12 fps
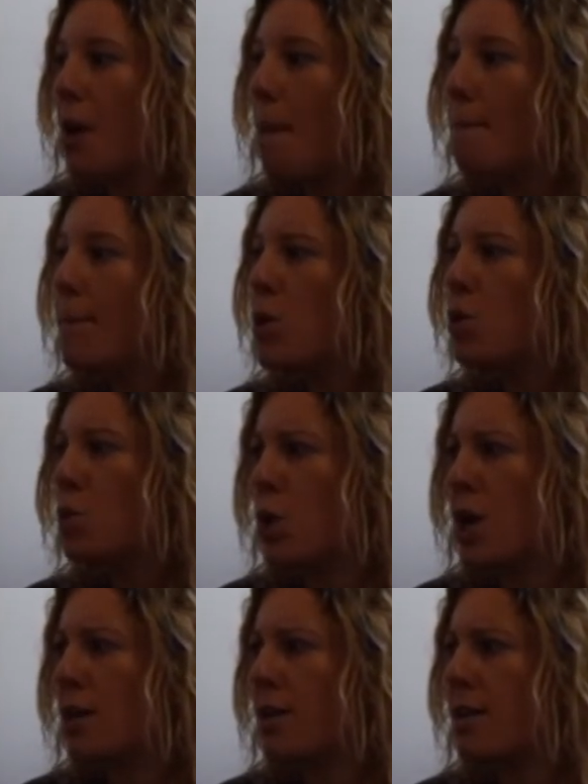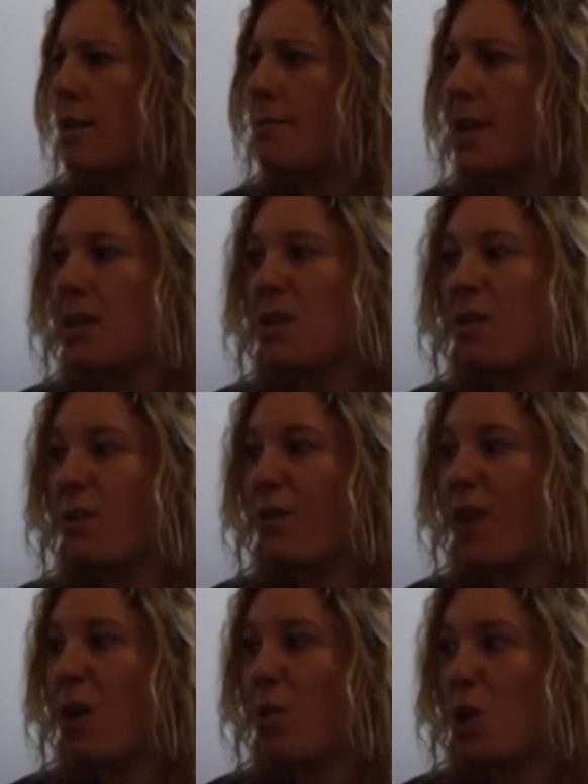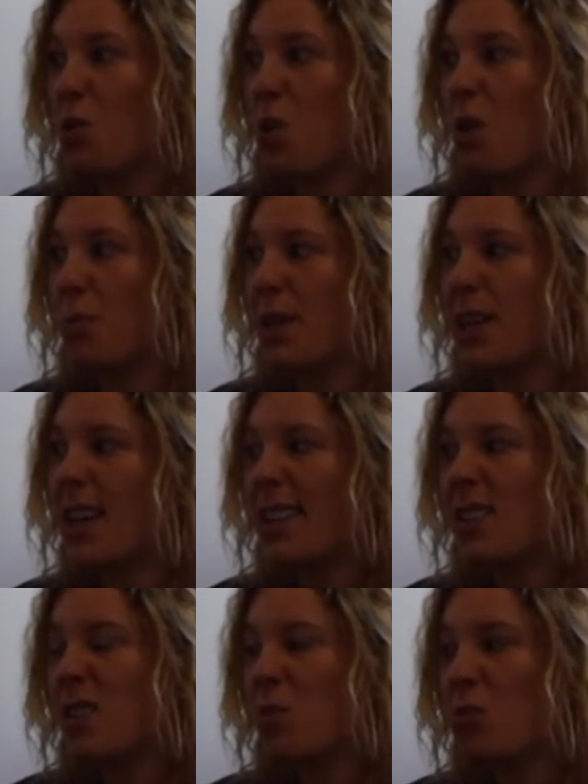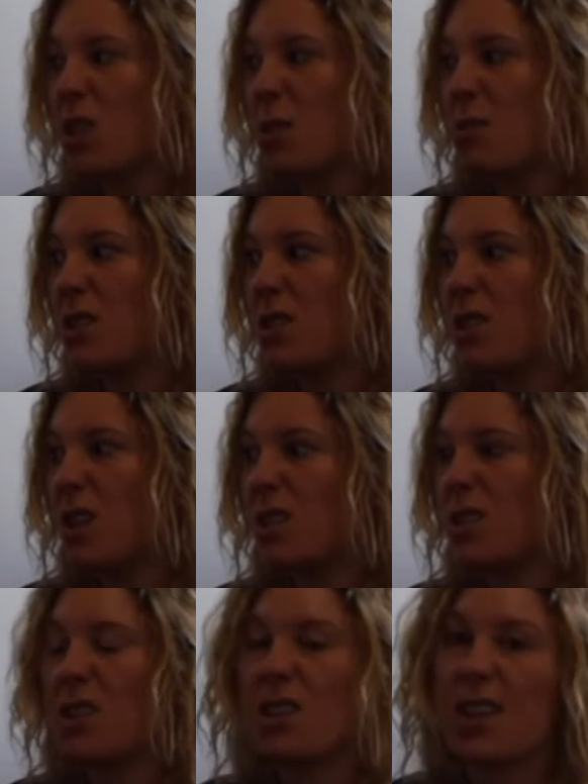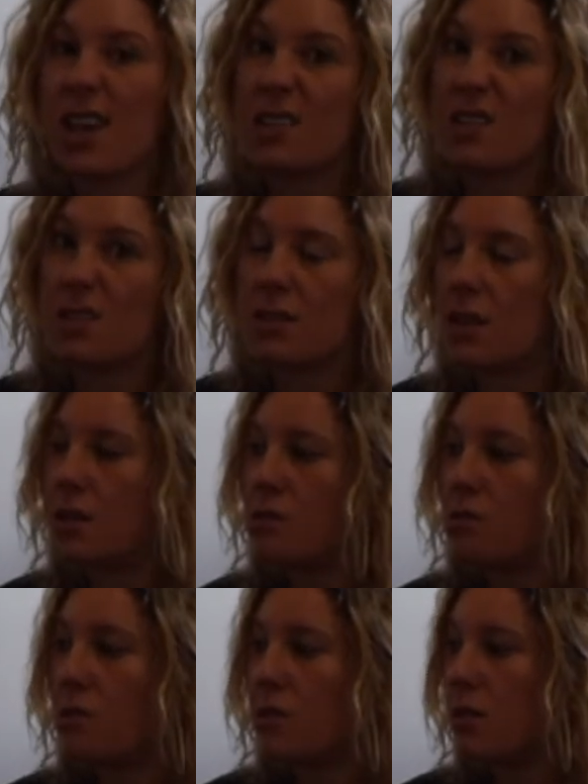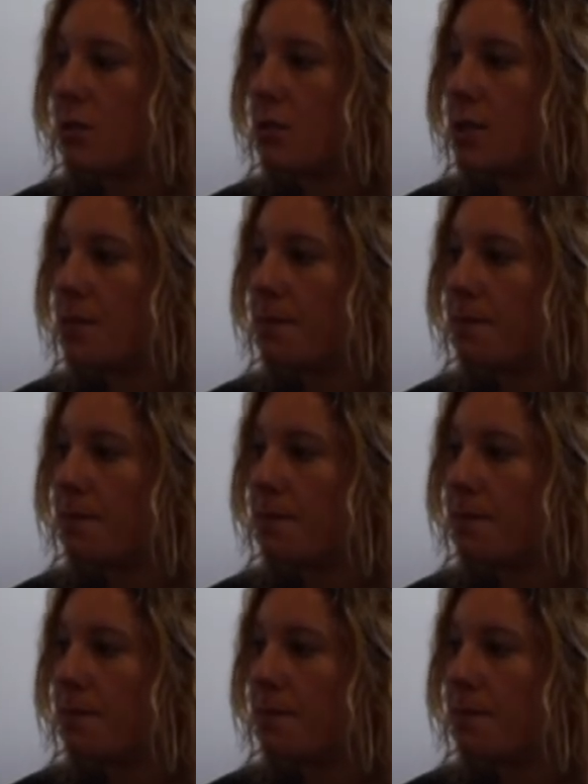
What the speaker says: Moon work can make you very grubby, as sometimes the dust can get inside your suit.